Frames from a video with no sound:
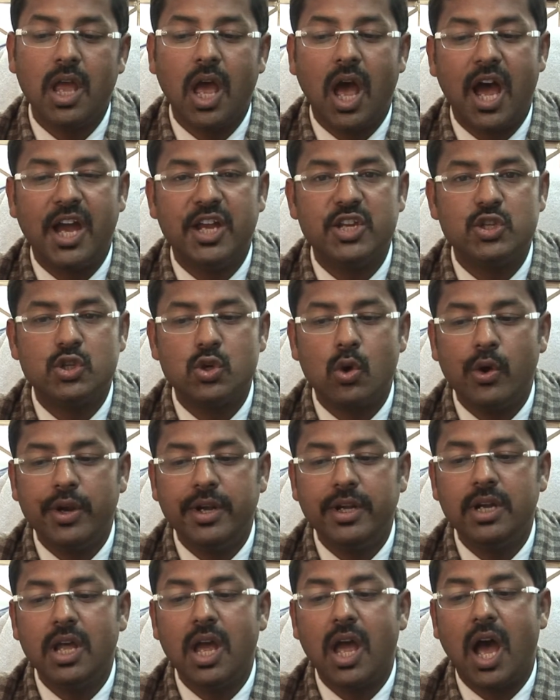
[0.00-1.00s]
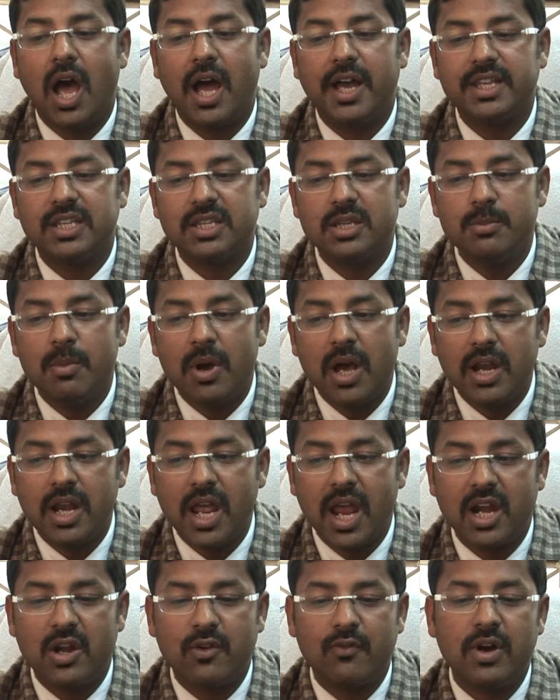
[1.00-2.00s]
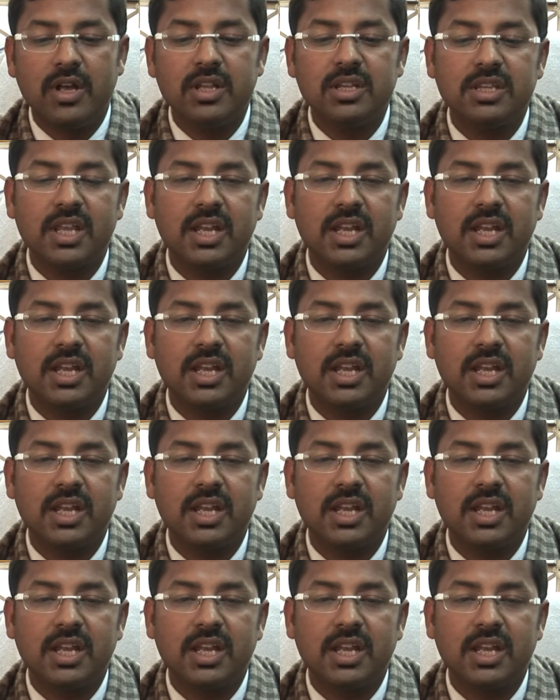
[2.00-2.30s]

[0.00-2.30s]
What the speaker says: I joined ICMR Advanced